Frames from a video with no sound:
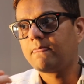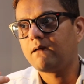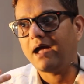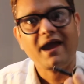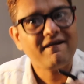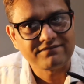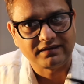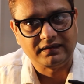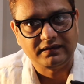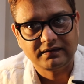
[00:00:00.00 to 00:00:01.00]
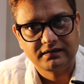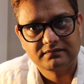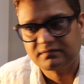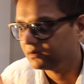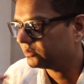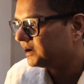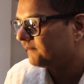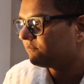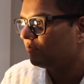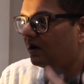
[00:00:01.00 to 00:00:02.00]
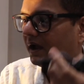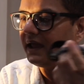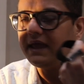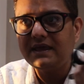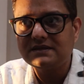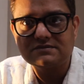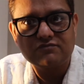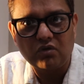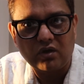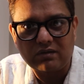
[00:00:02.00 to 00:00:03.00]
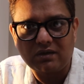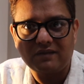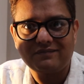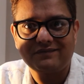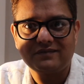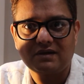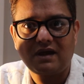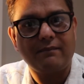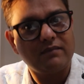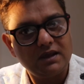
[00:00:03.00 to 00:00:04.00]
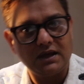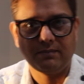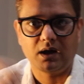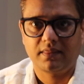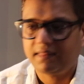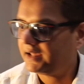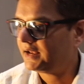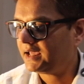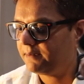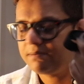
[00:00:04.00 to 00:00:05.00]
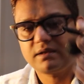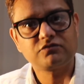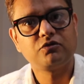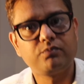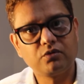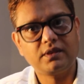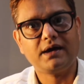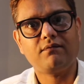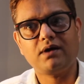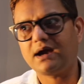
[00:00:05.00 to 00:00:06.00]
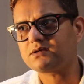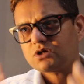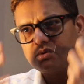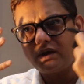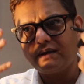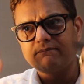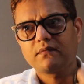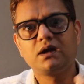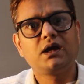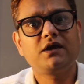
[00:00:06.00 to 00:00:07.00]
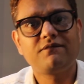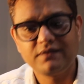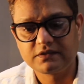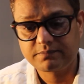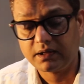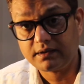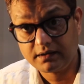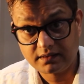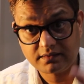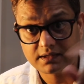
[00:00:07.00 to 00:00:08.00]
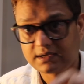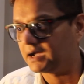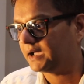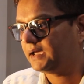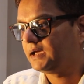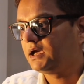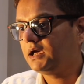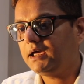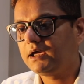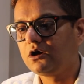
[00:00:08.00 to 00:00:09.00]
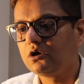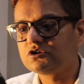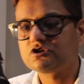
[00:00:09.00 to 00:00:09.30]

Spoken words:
heavy. So it's 450 grams, nearly about that, and plus you put that wire, so it feels. But another thing, guy, it goes